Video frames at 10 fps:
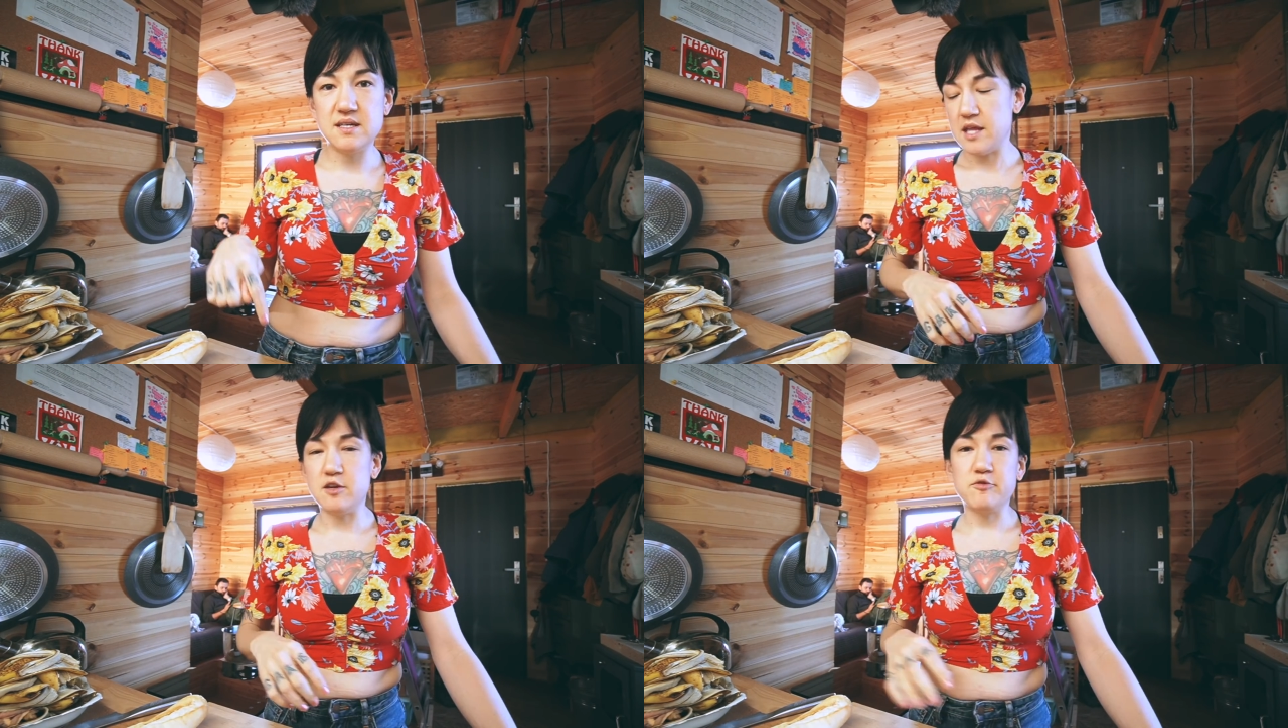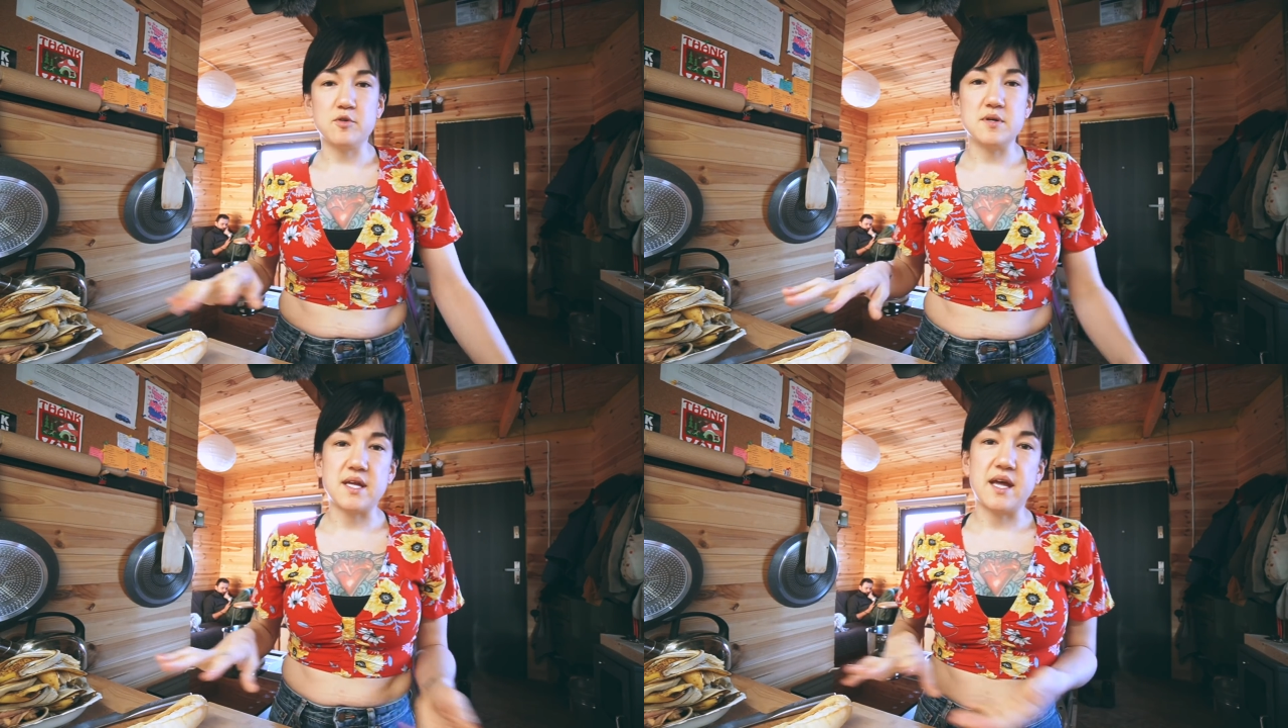And then of
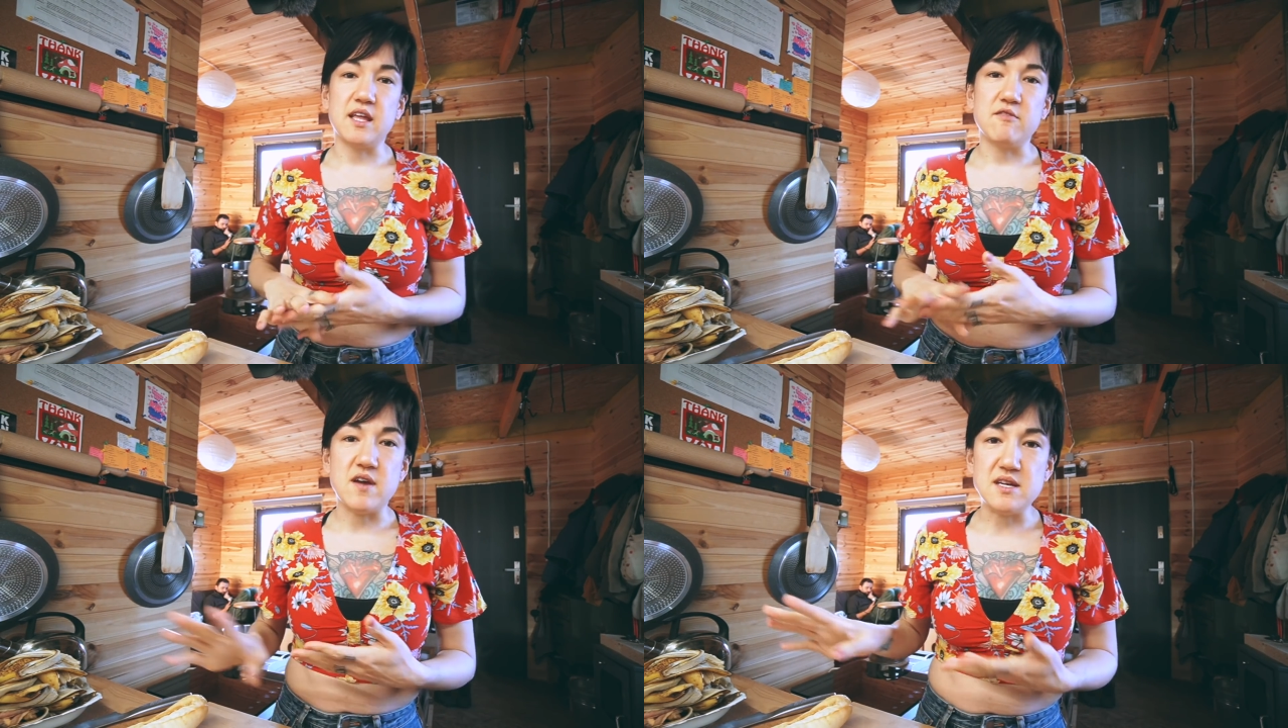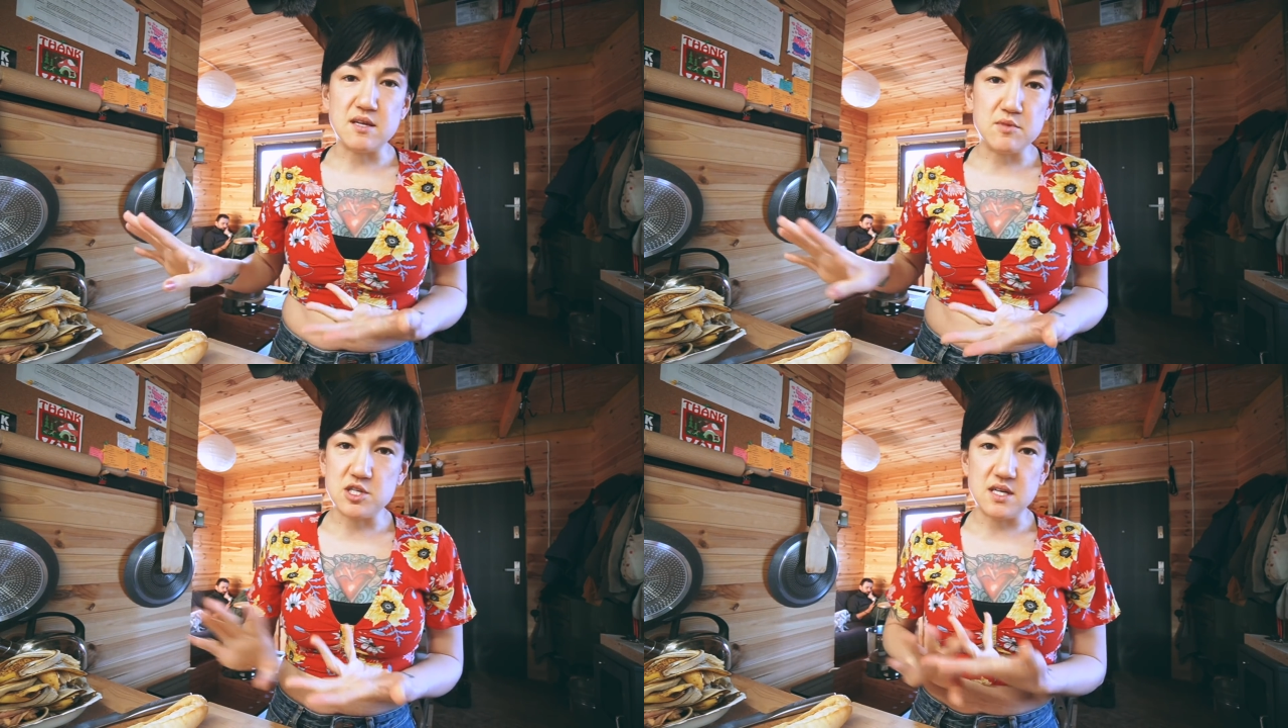course they had like
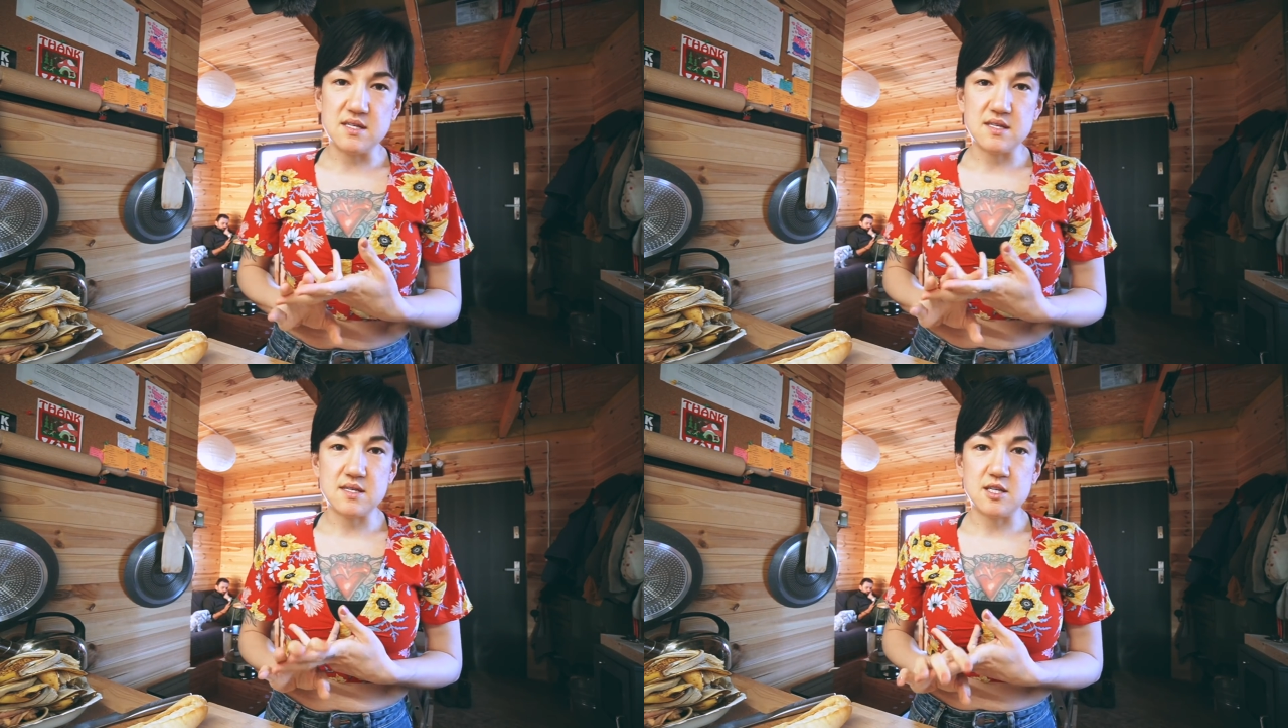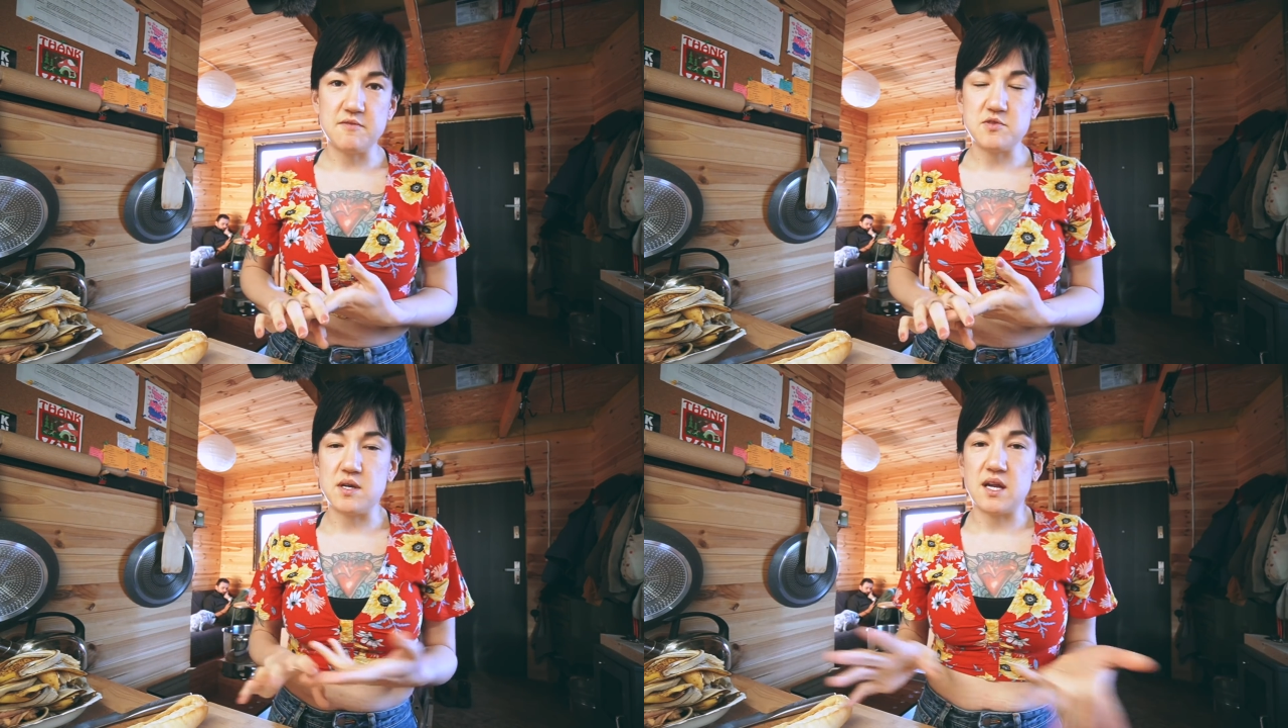vending machines and
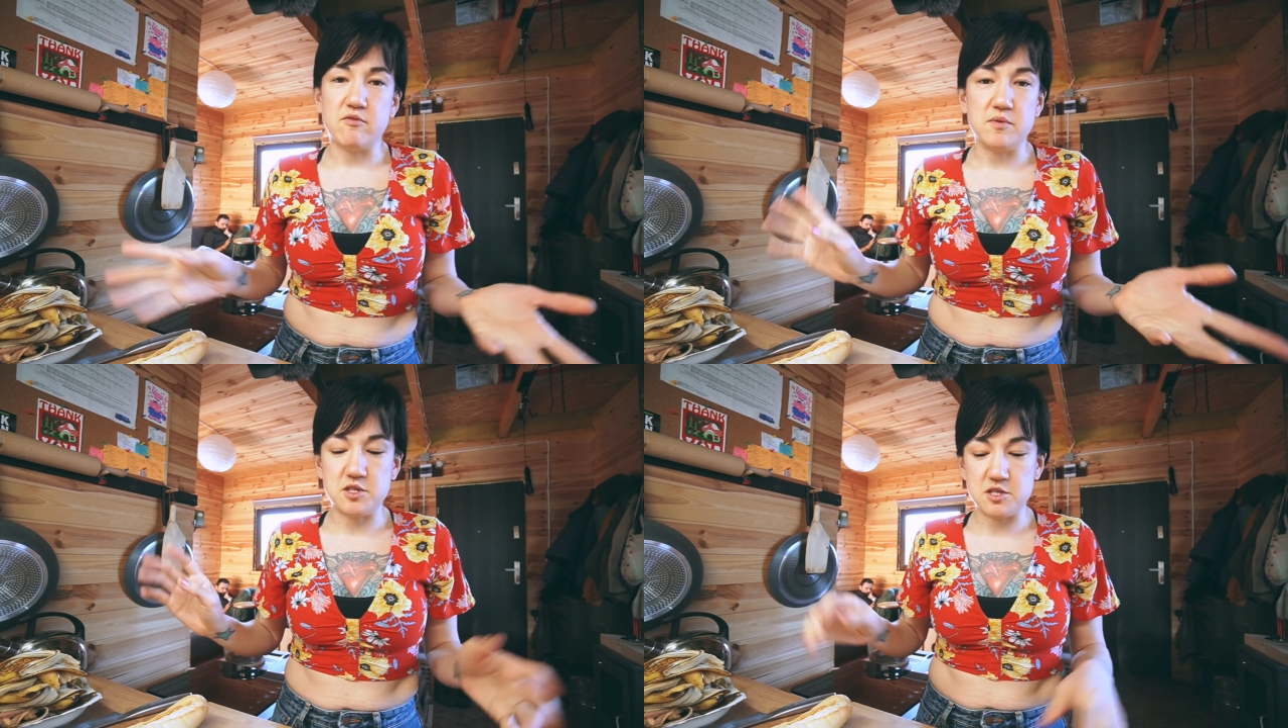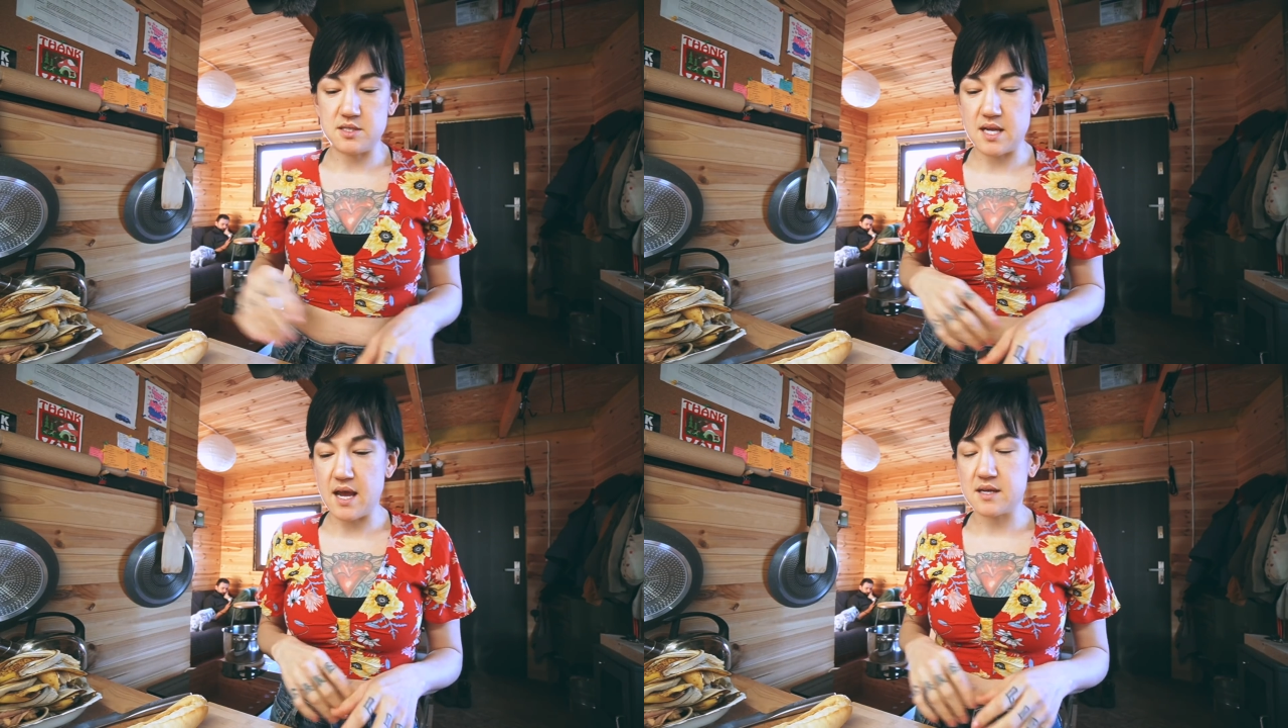stuff so you could have a bunch of
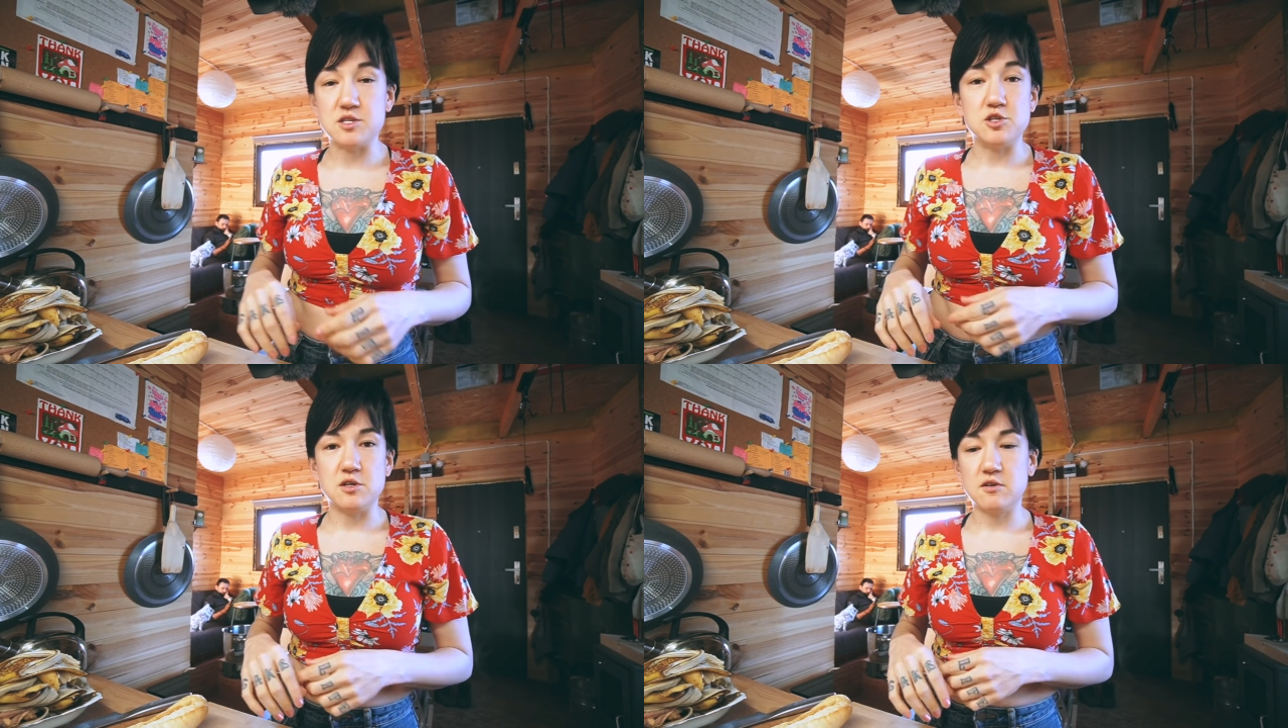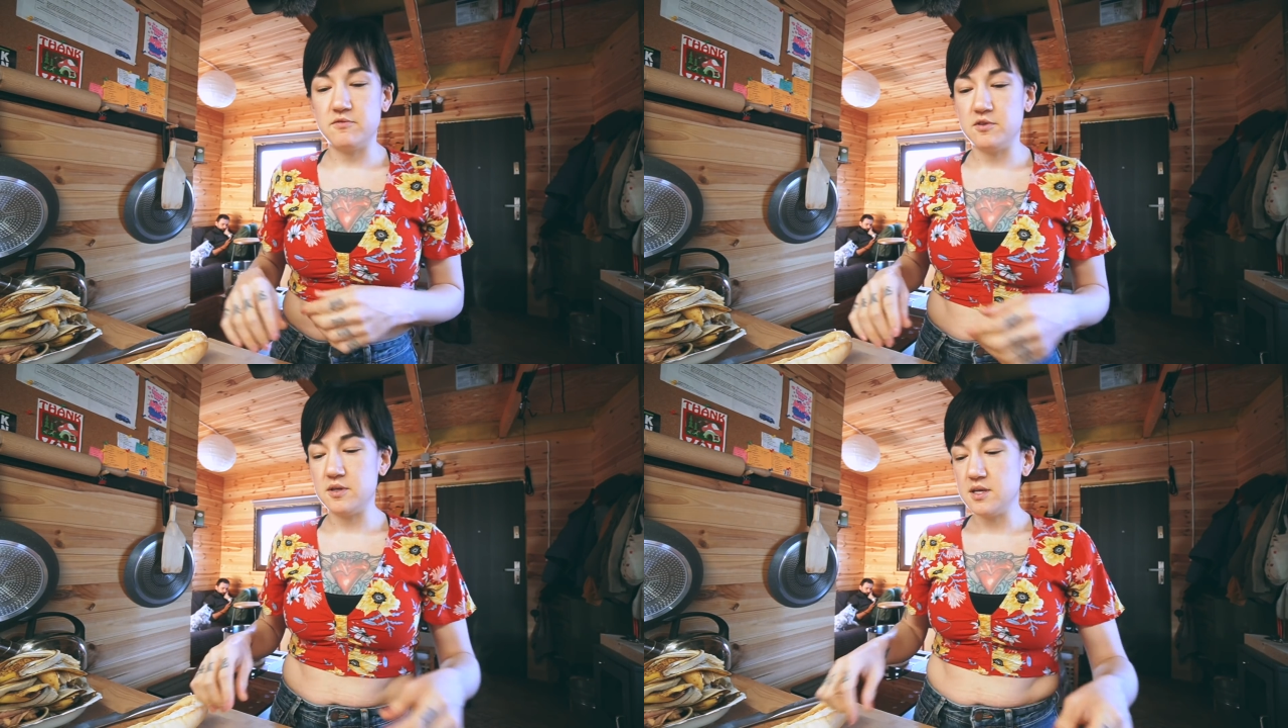snacks and junk
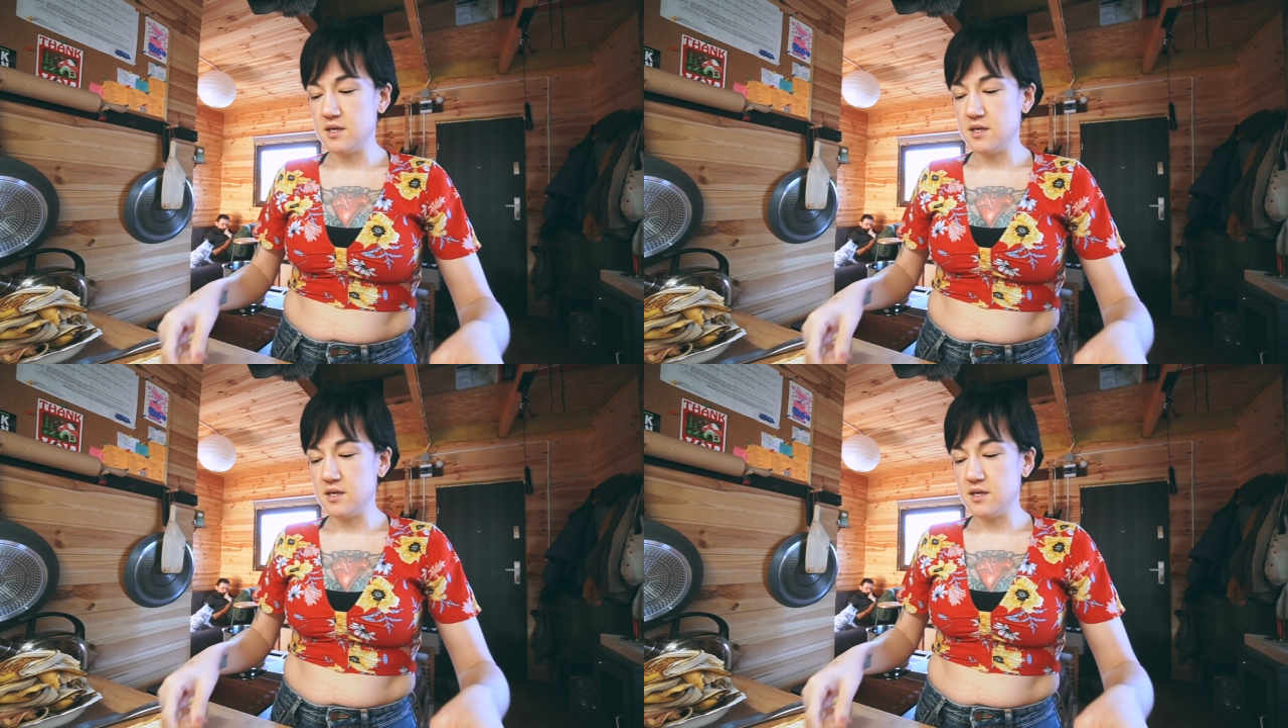food.